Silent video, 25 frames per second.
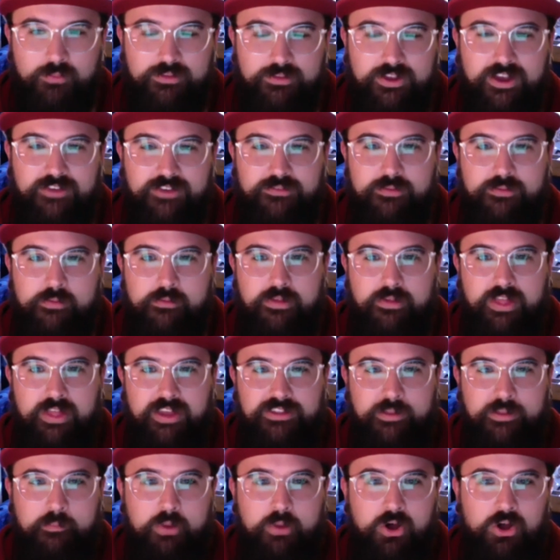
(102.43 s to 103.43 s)
Do you guys remember
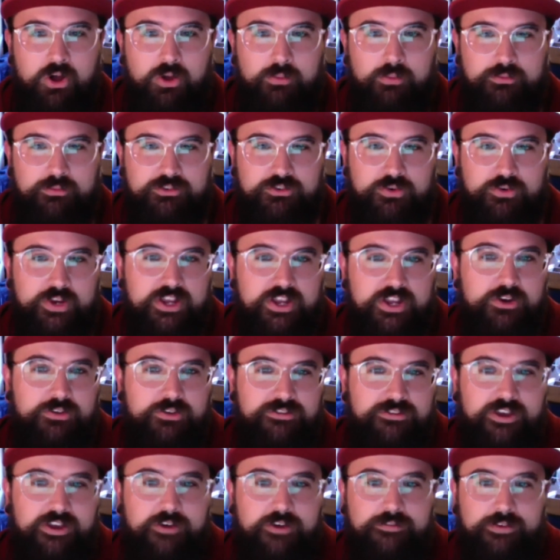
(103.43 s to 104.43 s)
the Palm Trio
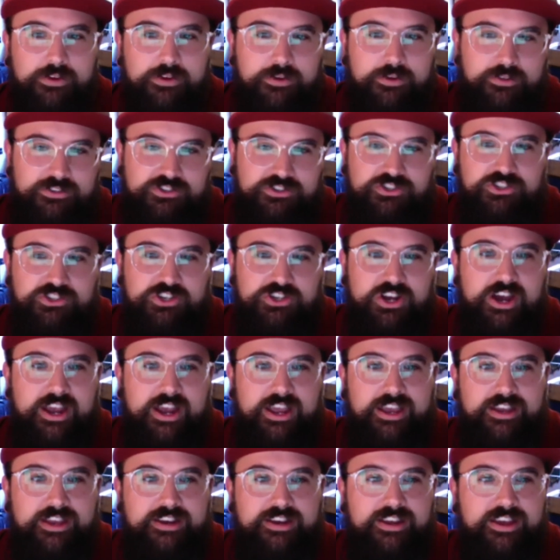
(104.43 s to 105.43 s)
cell phone? It was
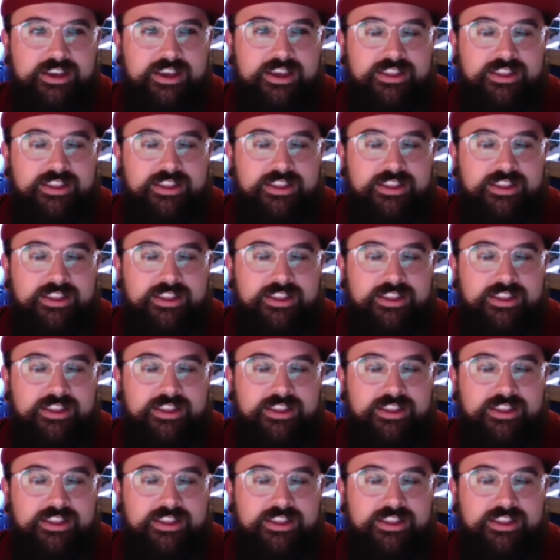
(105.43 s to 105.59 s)
giant.